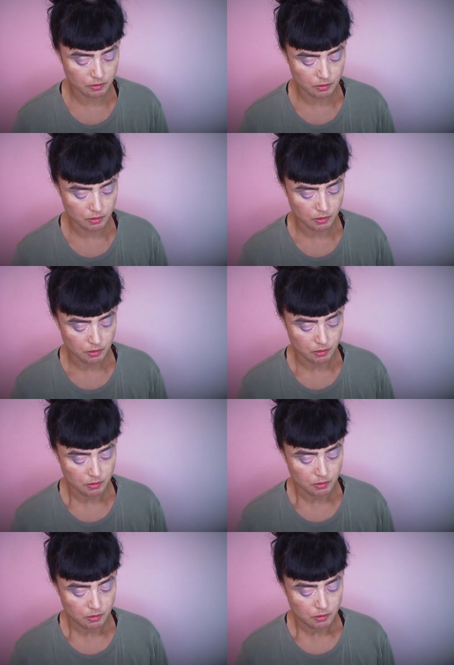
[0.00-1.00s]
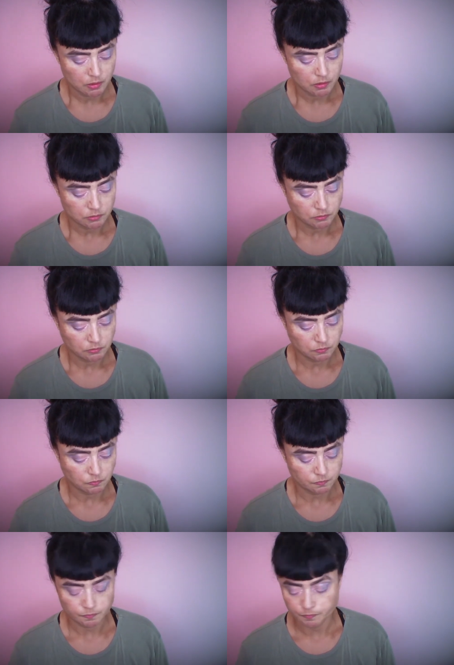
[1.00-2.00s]

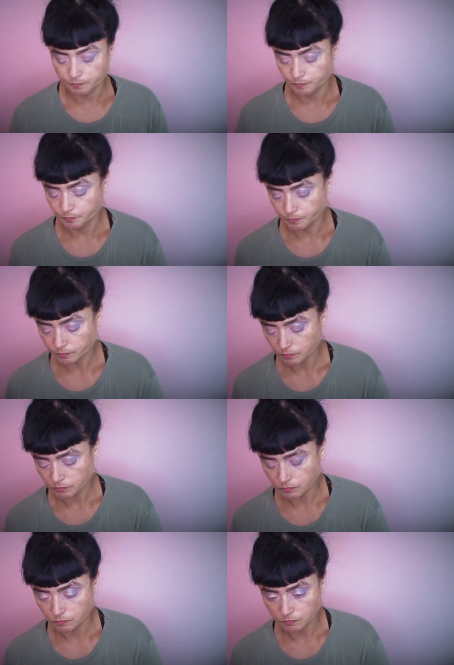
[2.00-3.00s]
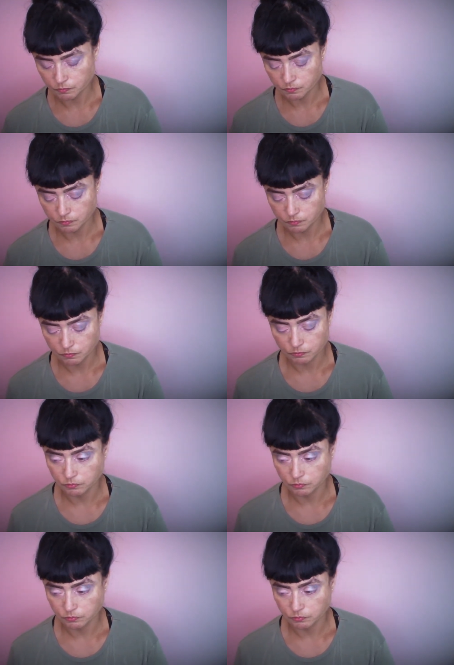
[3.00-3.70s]
No one is speaking in this clip.